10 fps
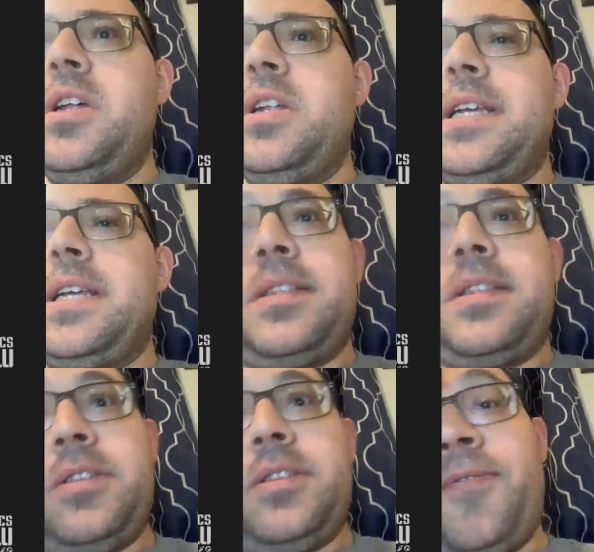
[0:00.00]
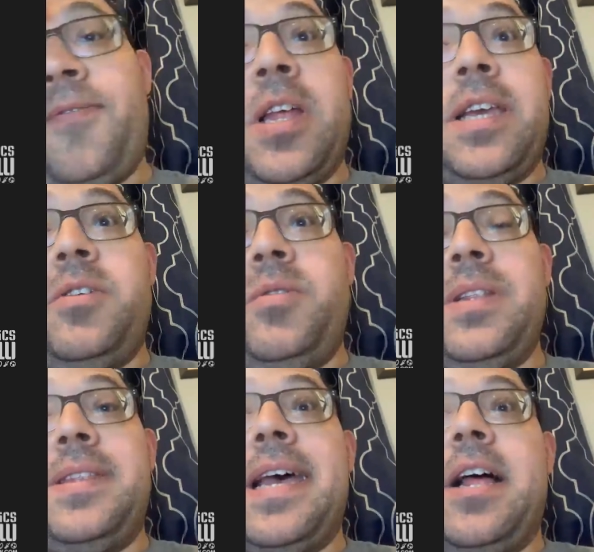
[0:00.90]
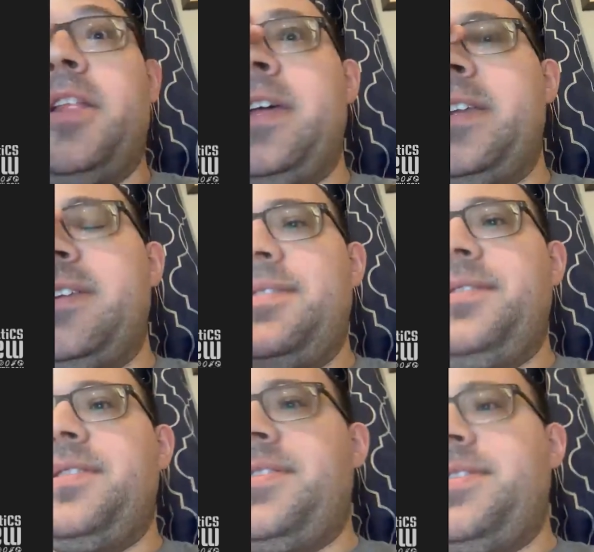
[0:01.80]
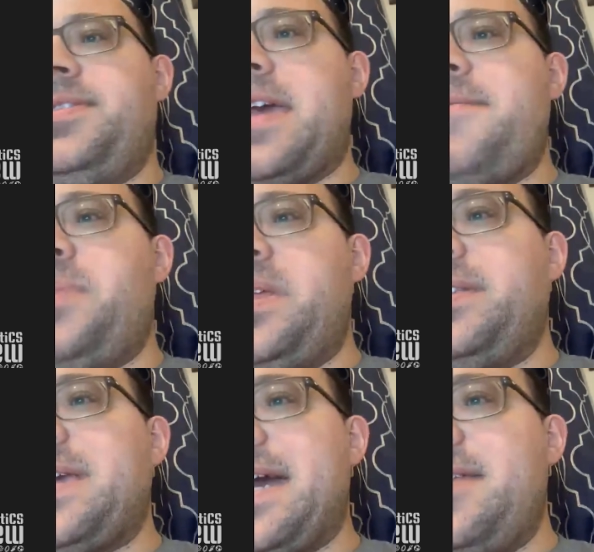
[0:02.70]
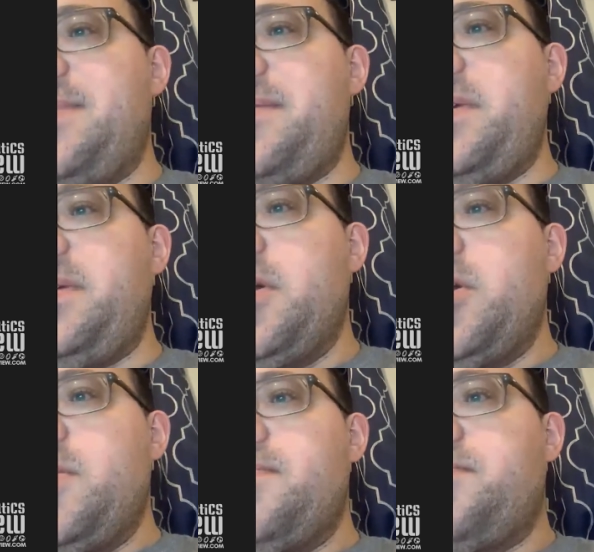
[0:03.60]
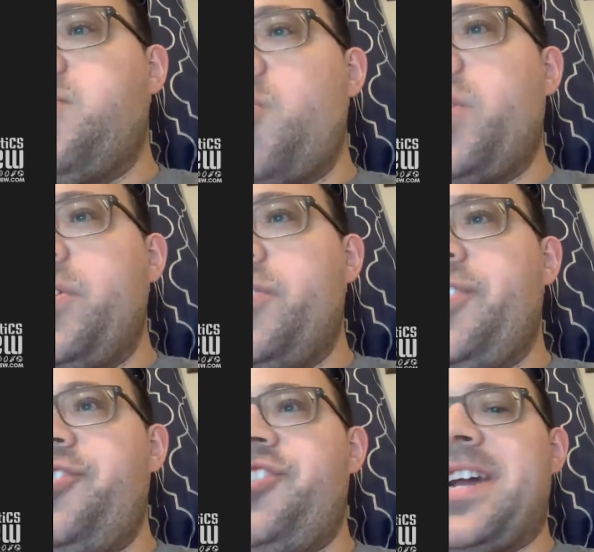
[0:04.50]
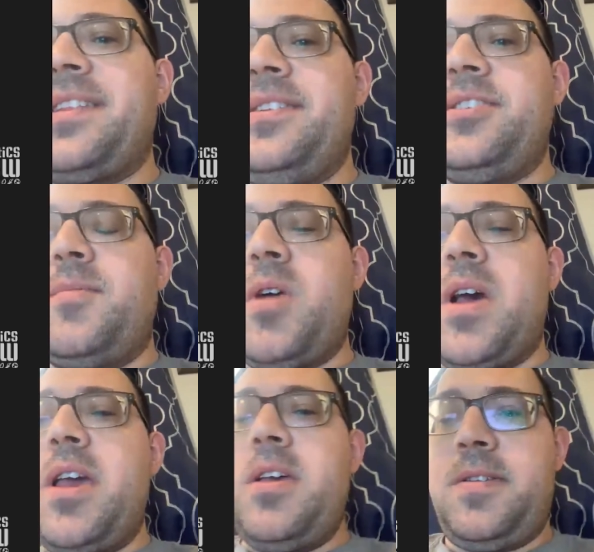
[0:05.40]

Mm-hmm. Do you feel like you can tell that they've been kind of maybe broken or dejected some way?